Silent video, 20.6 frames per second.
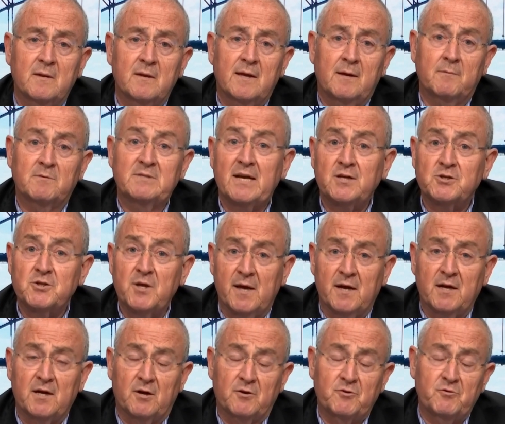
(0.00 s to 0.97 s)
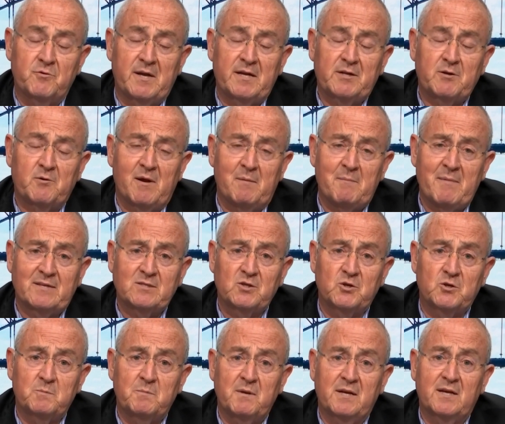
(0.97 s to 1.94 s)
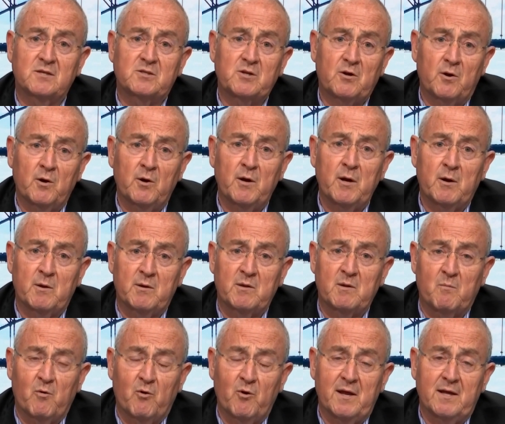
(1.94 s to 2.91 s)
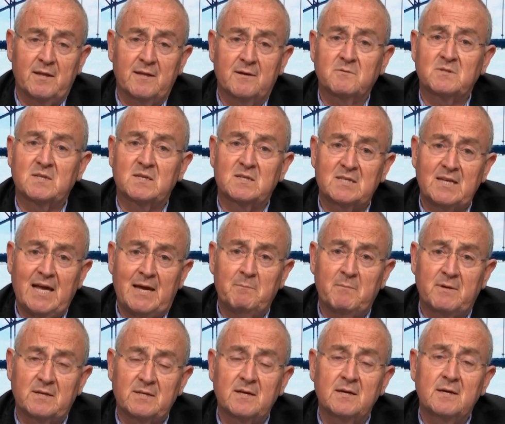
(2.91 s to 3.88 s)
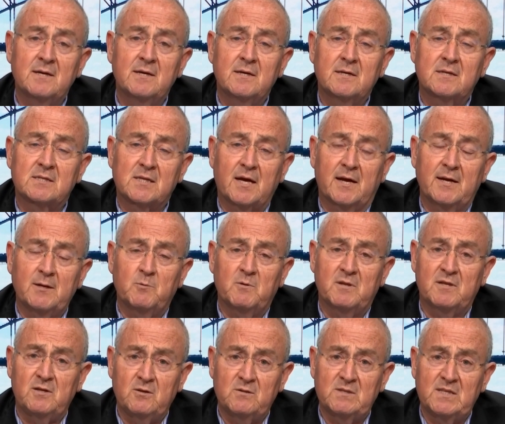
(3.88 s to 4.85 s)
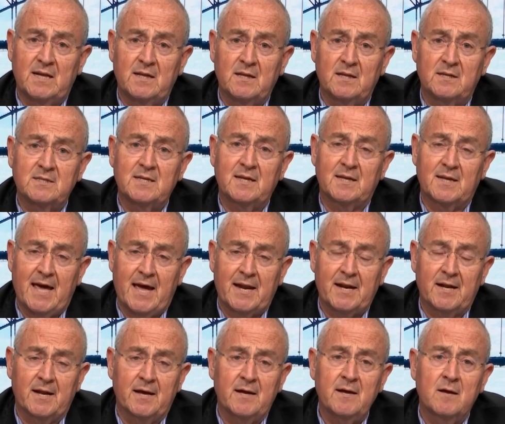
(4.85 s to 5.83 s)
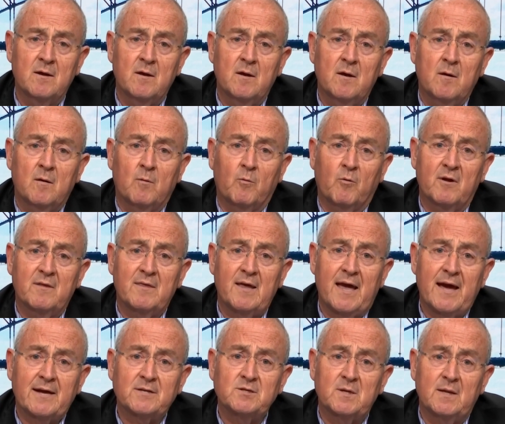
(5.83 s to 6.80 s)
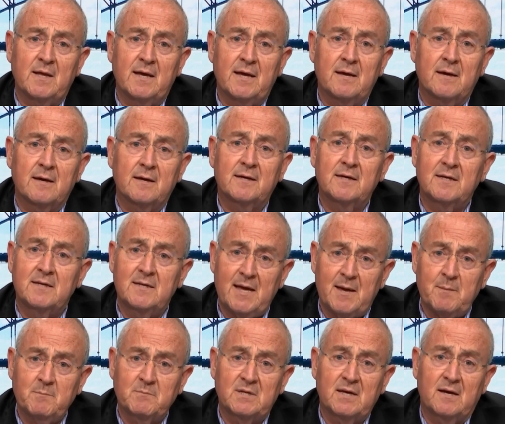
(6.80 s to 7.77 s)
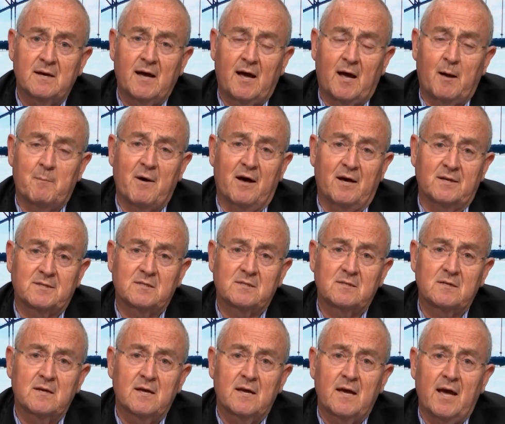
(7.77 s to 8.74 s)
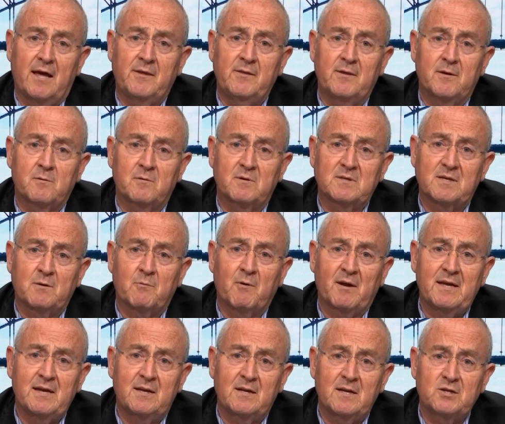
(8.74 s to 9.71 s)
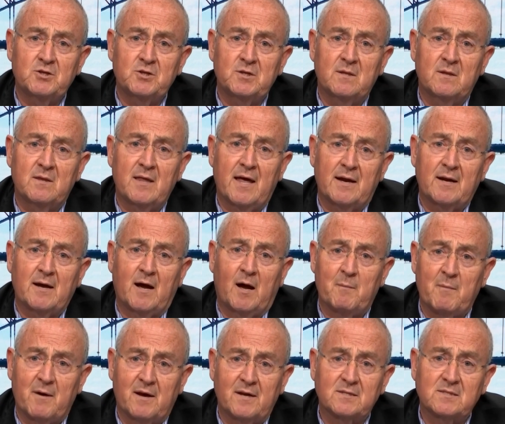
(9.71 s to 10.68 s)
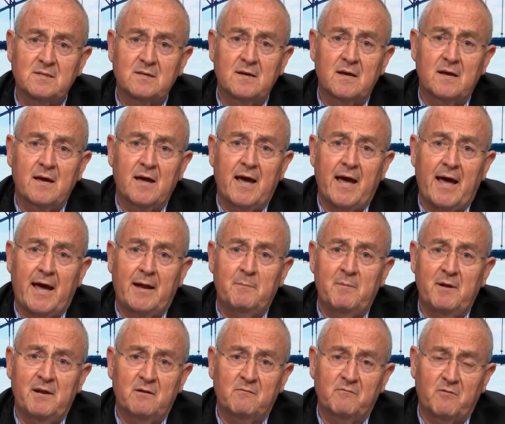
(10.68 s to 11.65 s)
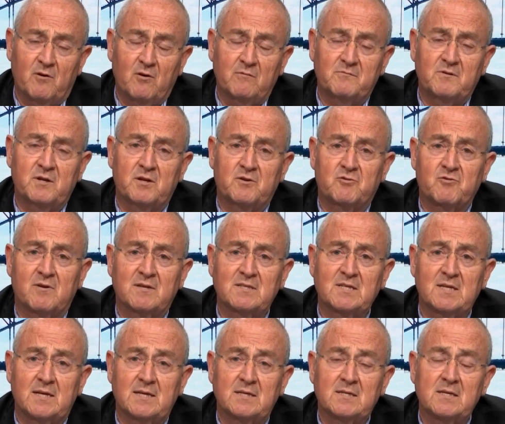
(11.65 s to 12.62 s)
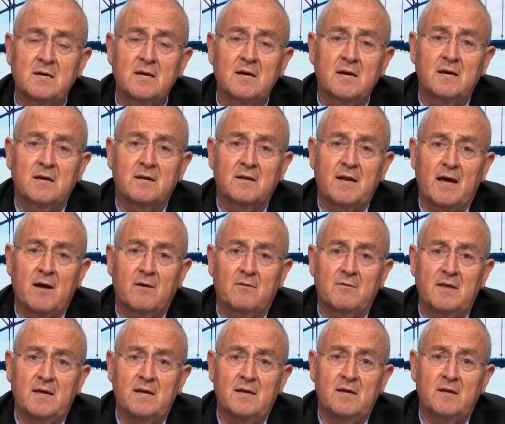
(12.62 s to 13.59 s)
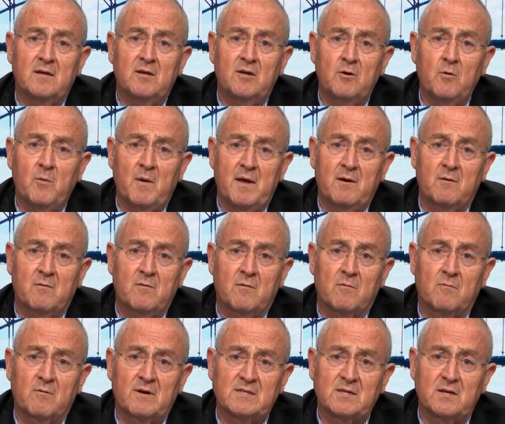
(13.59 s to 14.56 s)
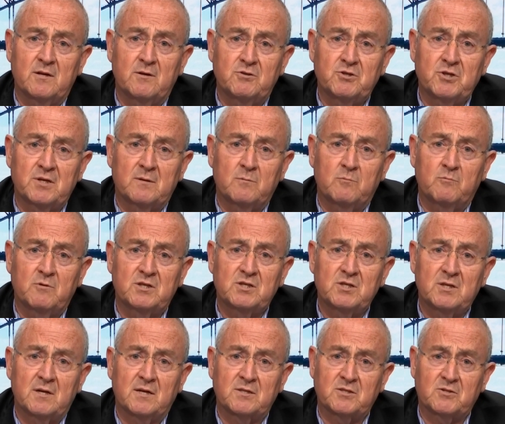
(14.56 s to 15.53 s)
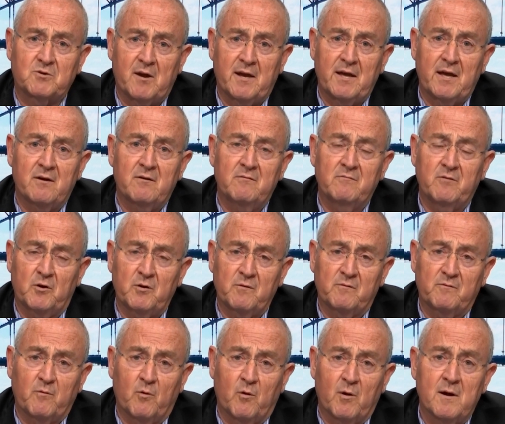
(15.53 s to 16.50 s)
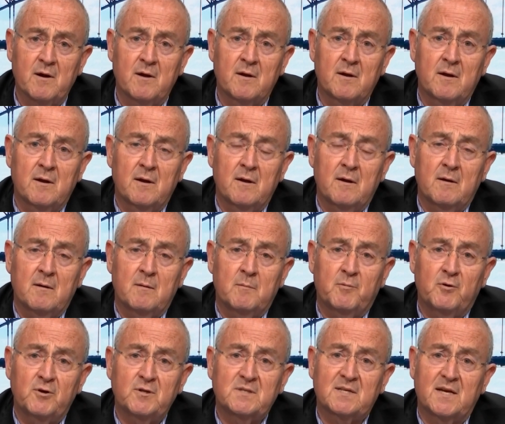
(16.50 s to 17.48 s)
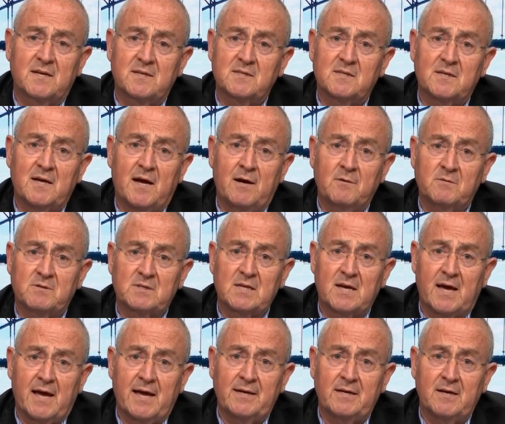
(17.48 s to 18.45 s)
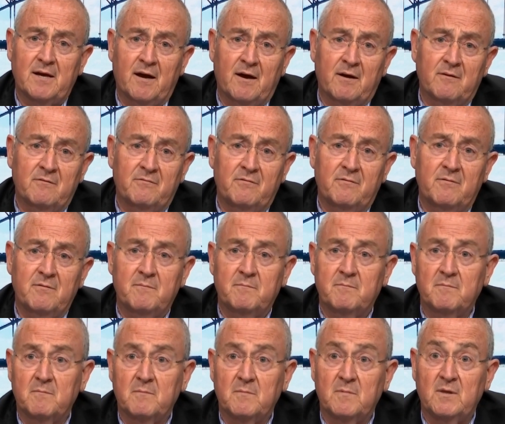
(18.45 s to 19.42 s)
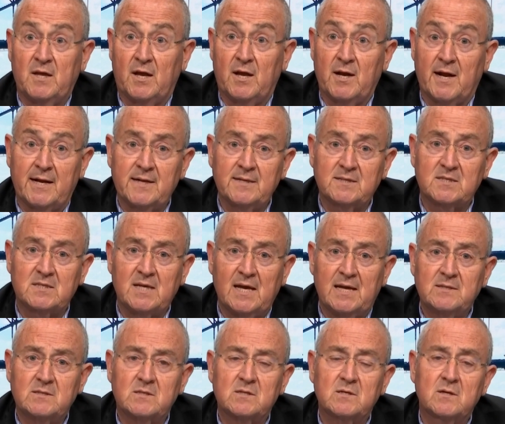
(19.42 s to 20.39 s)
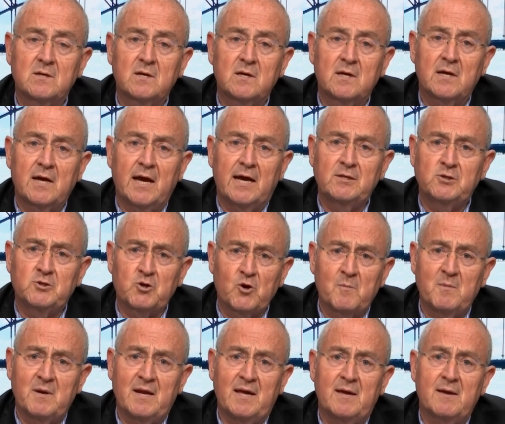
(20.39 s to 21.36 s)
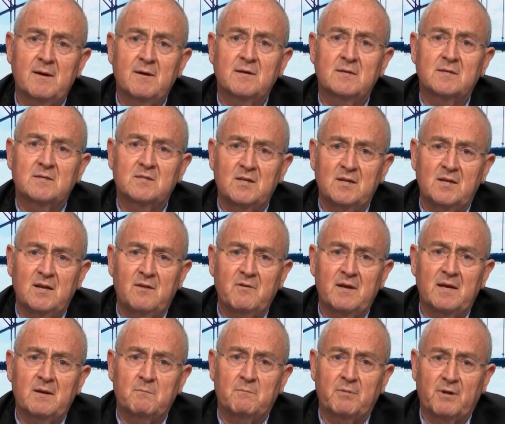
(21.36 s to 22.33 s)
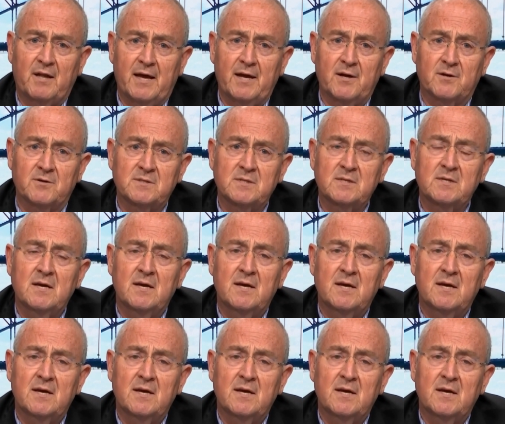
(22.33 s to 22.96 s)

It was actually a contradictory message because earlier in the morning there was a statement signed with New Zealand and Canada where they actually condemned Hamas, and there was a recognition that Hamas had been involved in atrocities. Now, the UN resolution, which Australia voted for, puts us outside of the United States and Germany, significant players.